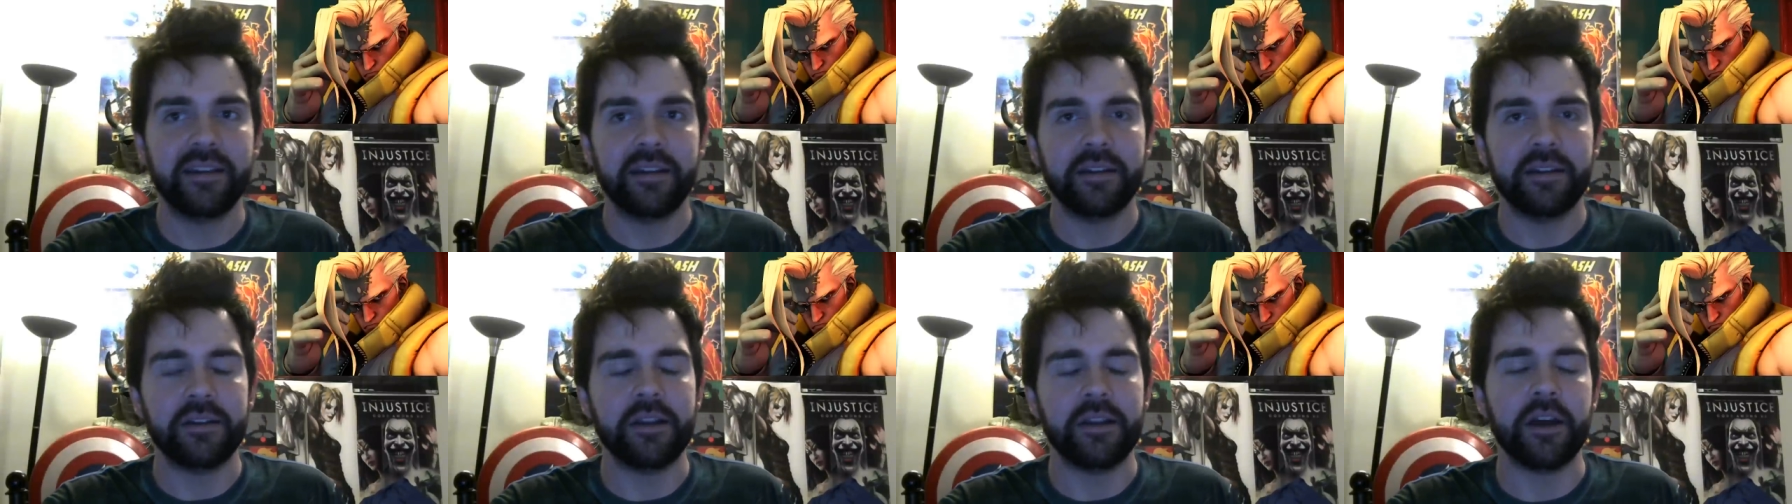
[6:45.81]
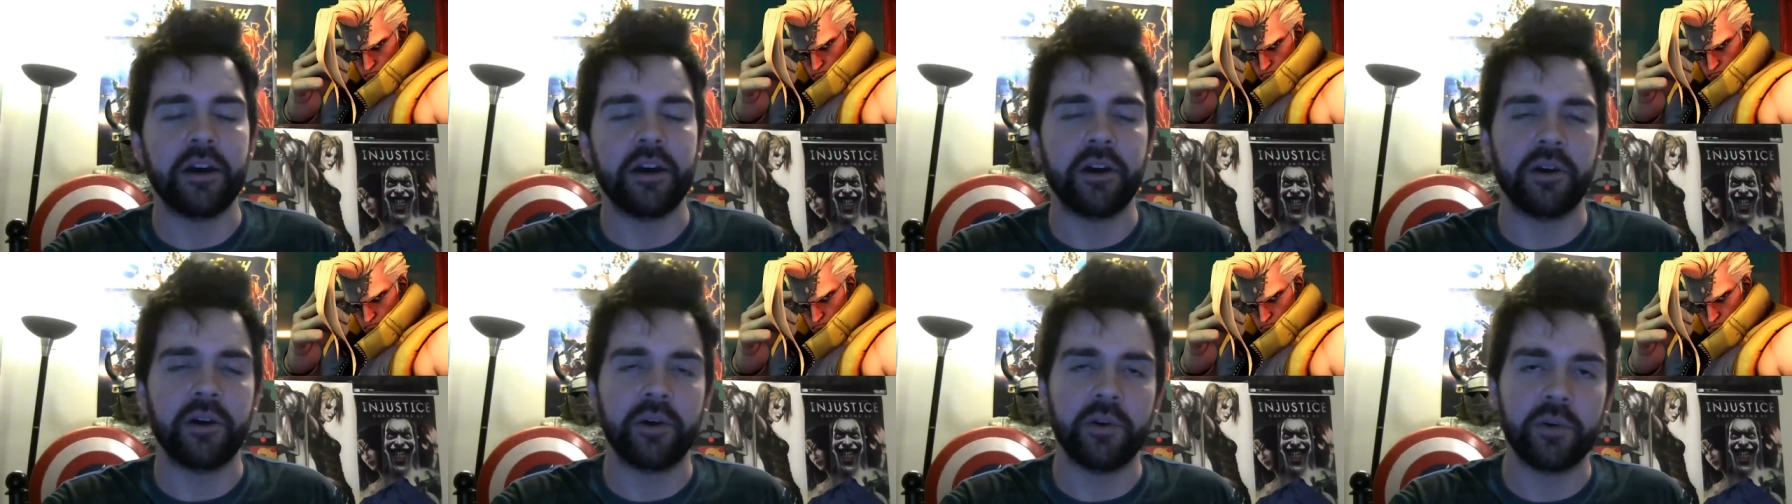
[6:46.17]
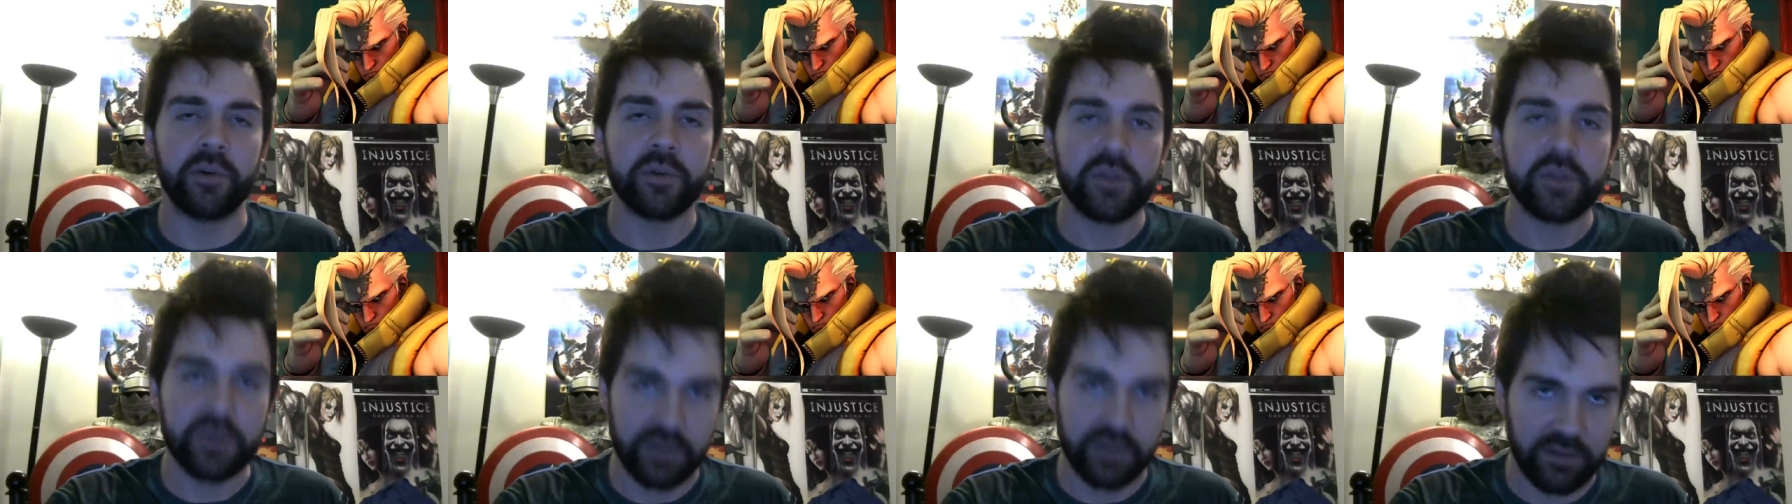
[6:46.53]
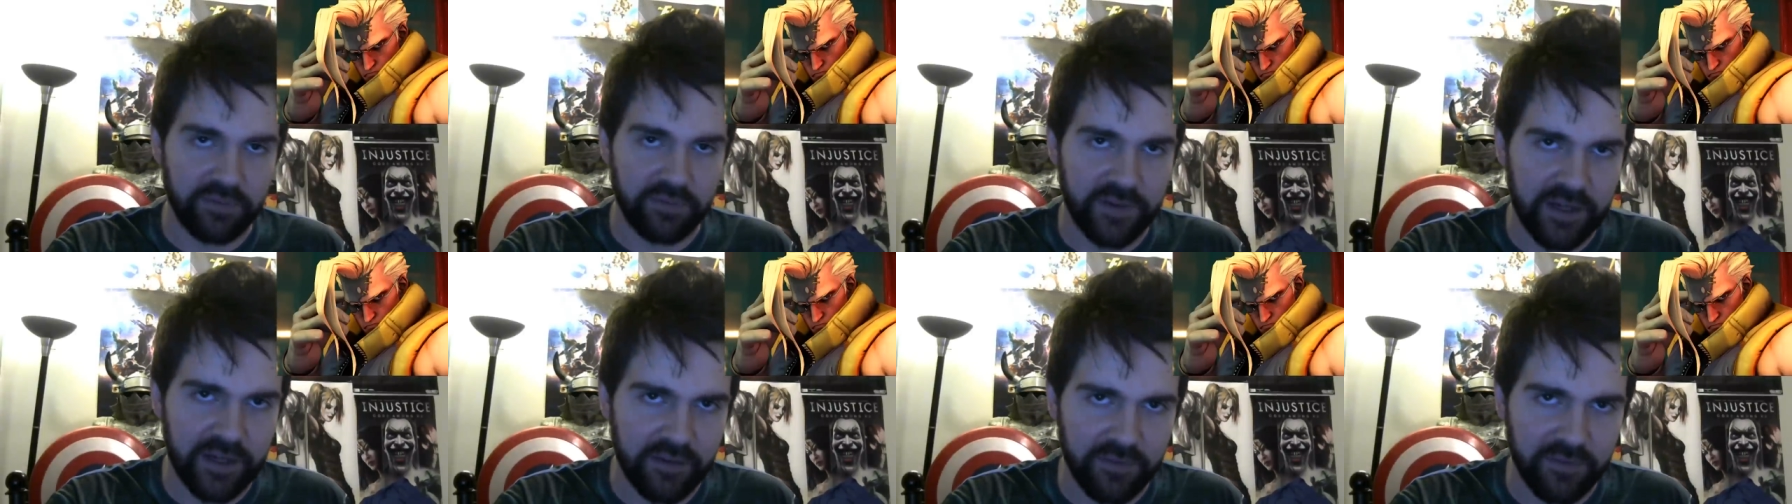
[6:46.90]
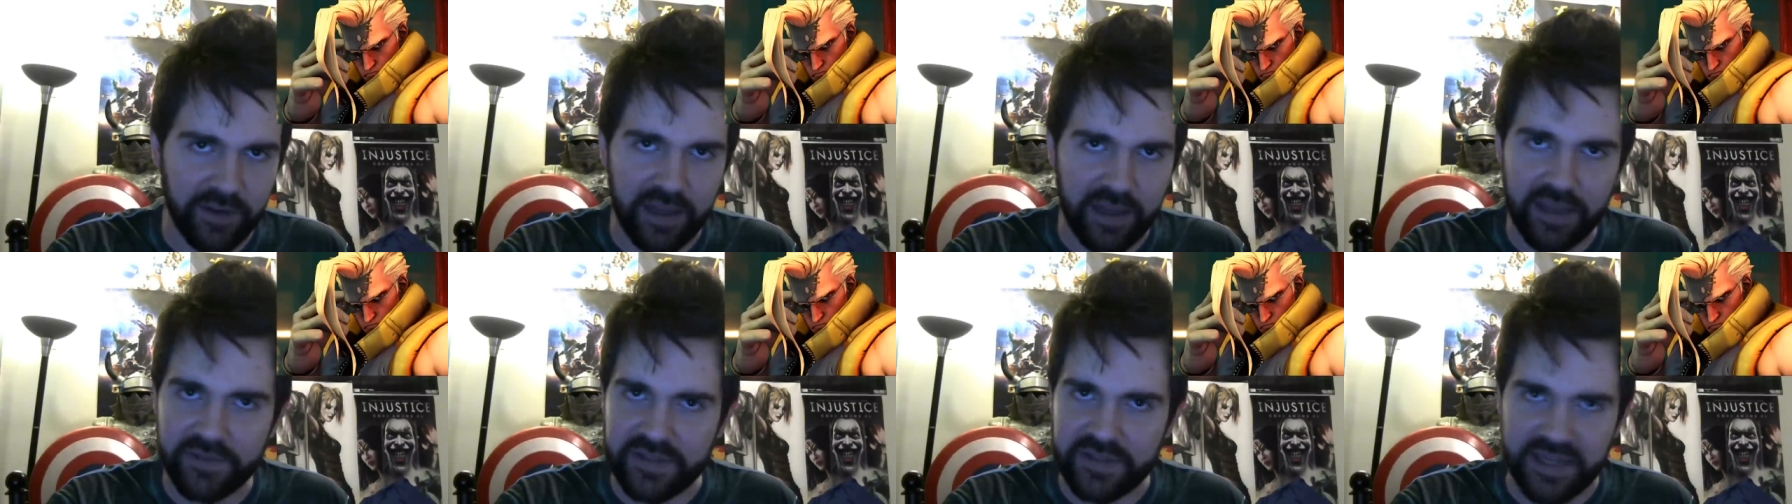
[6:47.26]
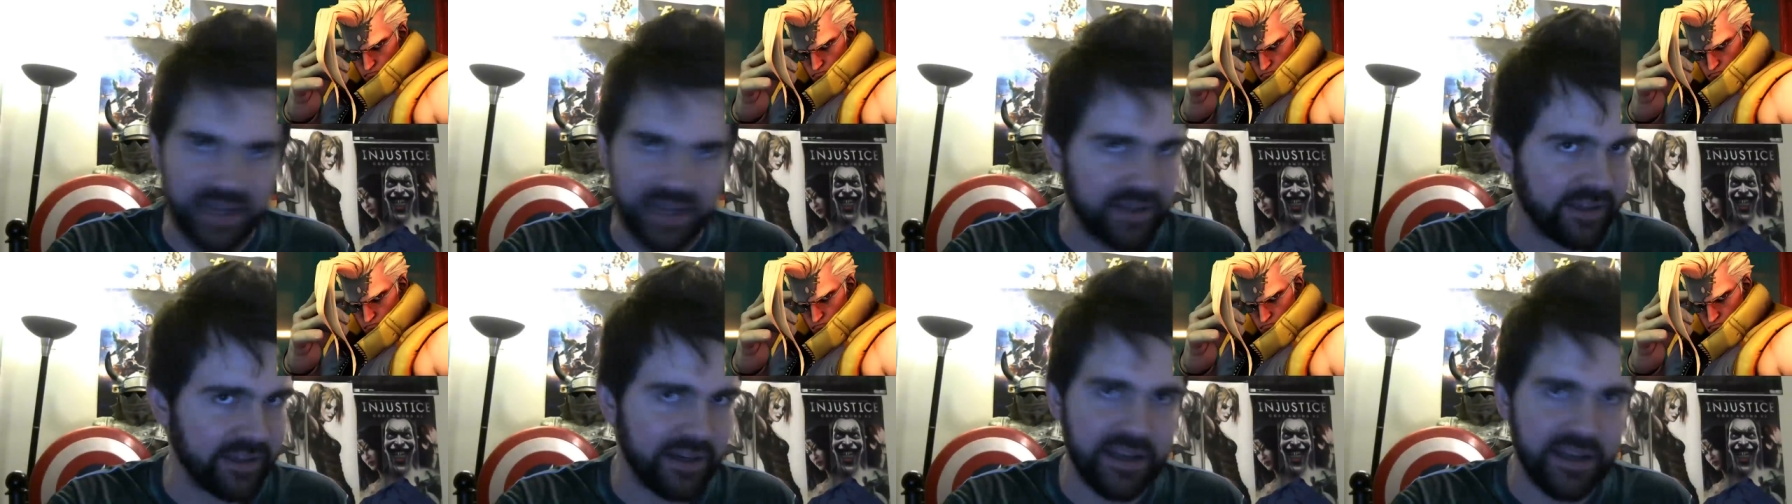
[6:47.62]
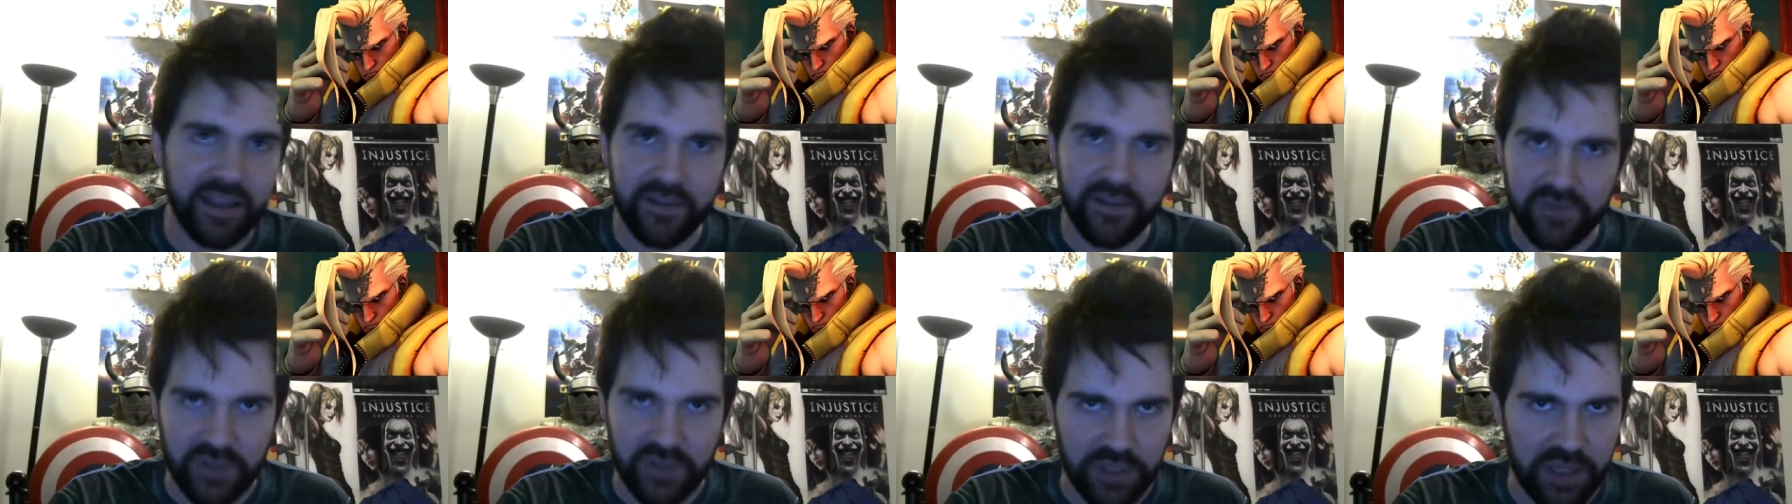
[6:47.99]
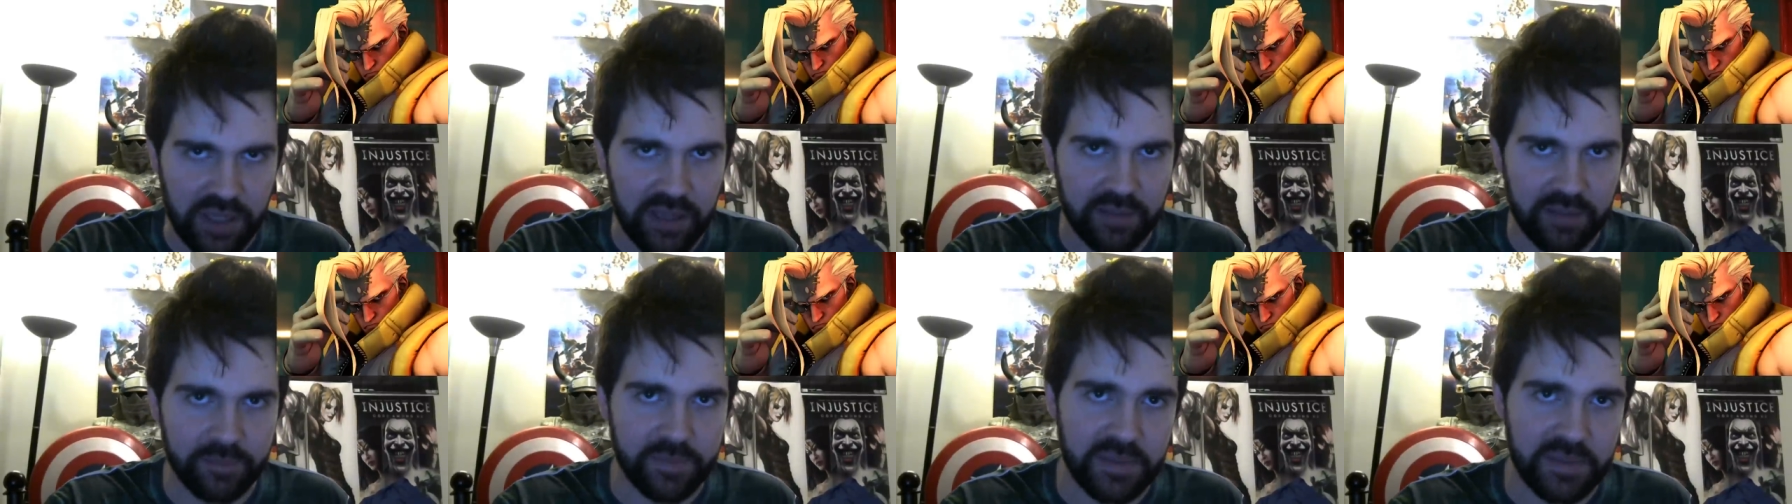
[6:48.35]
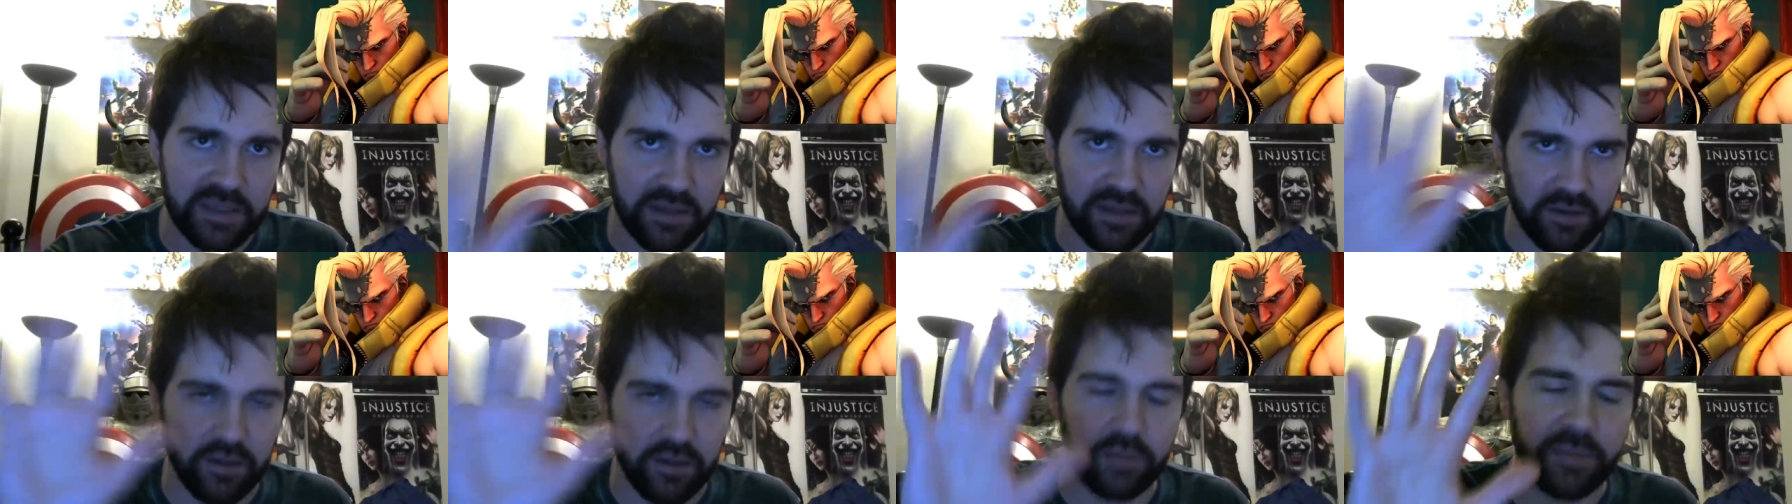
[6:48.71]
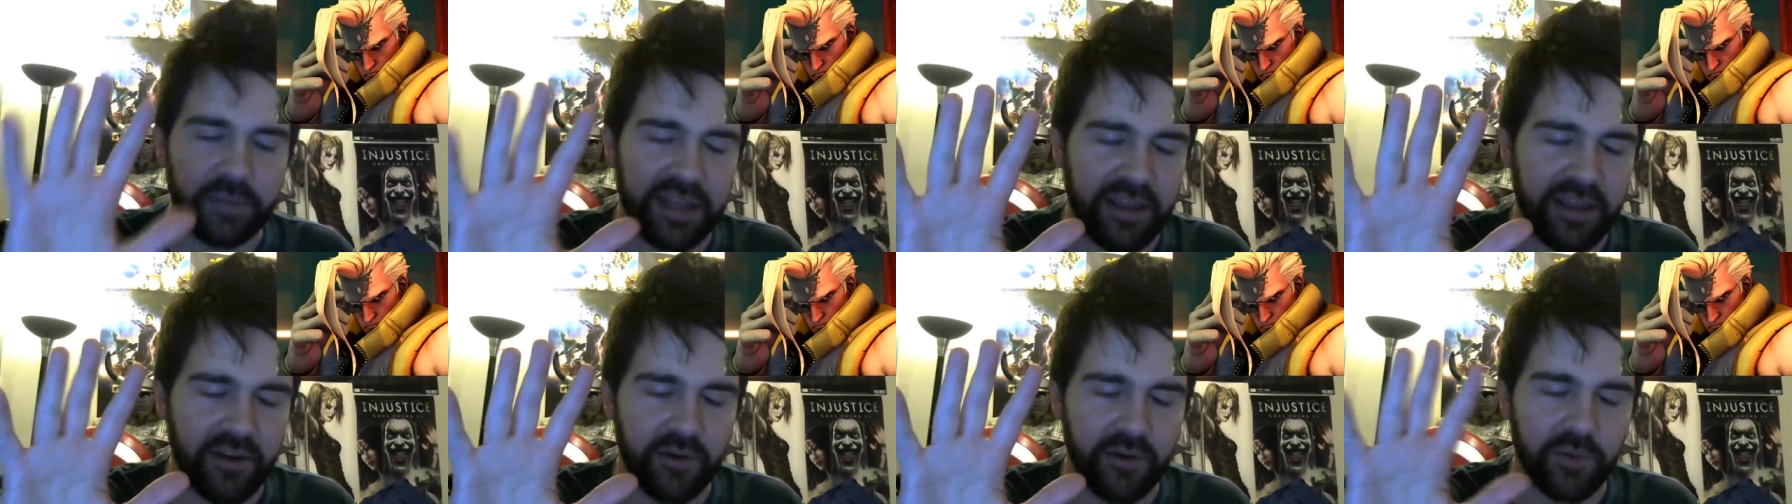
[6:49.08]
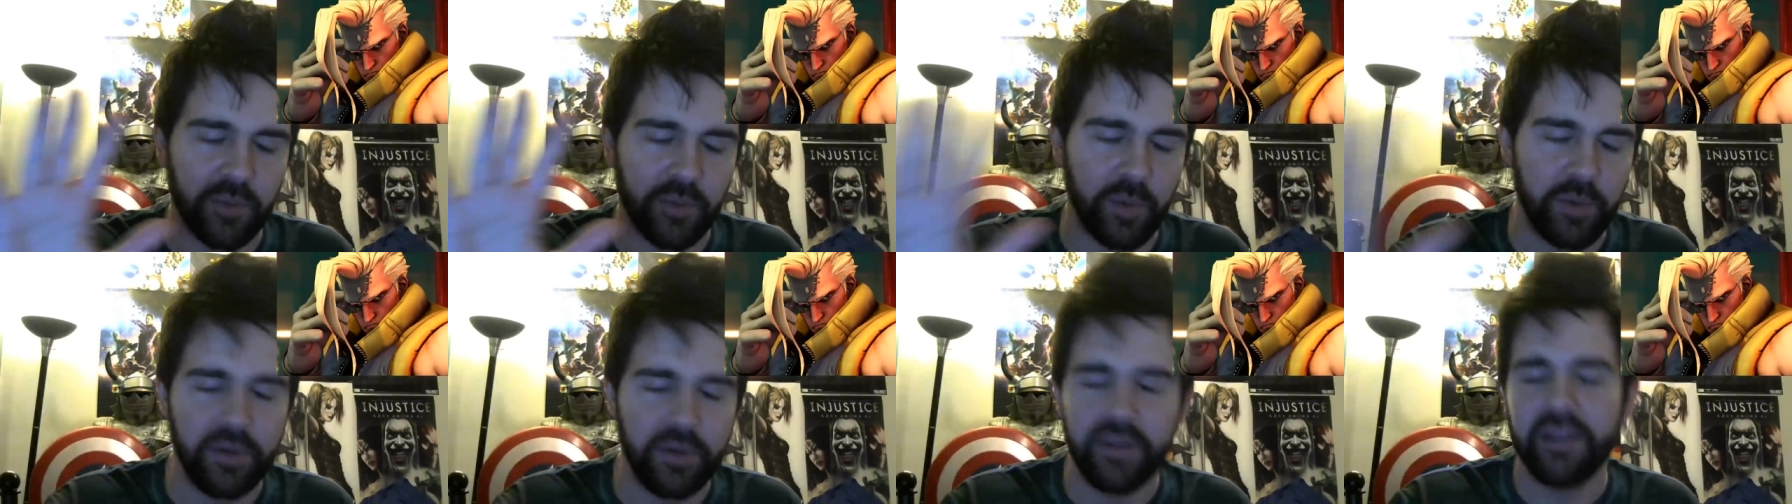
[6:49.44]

No, Street Fighter V's not going to have gems. Calm down.